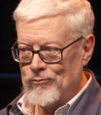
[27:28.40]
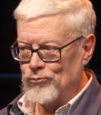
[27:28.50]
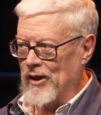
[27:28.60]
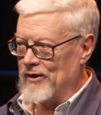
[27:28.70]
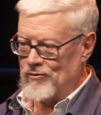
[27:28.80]

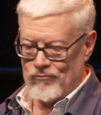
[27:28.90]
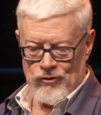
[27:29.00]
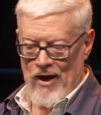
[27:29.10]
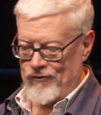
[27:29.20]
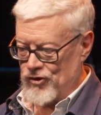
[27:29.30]
But you
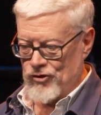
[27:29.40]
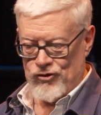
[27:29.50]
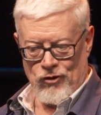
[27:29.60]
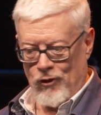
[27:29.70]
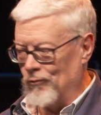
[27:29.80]
have to just
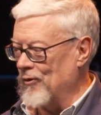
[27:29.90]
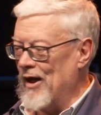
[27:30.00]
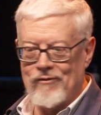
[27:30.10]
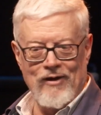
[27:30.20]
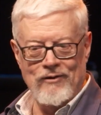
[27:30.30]
turn right
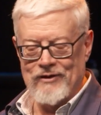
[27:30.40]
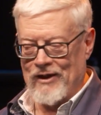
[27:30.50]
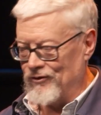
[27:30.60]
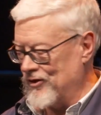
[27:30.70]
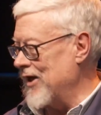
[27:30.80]
around
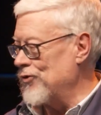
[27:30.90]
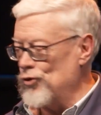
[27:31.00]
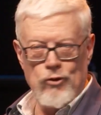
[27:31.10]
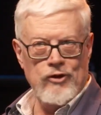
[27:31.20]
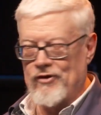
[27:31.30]
and say,
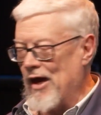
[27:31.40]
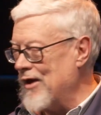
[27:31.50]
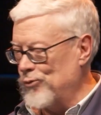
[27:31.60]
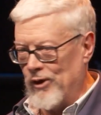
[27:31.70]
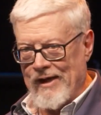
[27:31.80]
who is
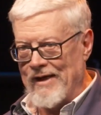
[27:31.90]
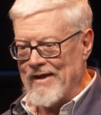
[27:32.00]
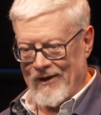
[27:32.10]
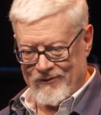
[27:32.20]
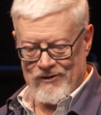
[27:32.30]
God bringing
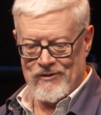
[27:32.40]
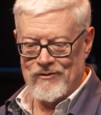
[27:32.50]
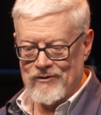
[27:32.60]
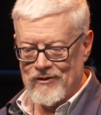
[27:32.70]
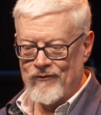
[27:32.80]
next?
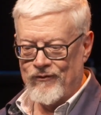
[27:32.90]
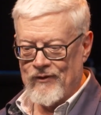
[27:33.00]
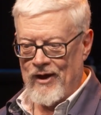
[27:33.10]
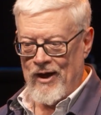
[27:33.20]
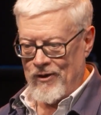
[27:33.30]

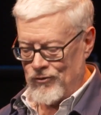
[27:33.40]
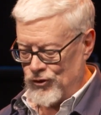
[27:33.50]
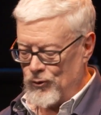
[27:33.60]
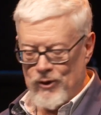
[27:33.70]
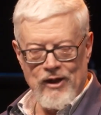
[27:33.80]
And
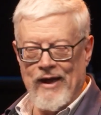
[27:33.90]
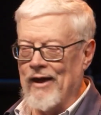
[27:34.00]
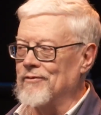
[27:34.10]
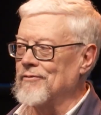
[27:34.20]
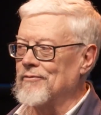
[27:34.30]
do it again.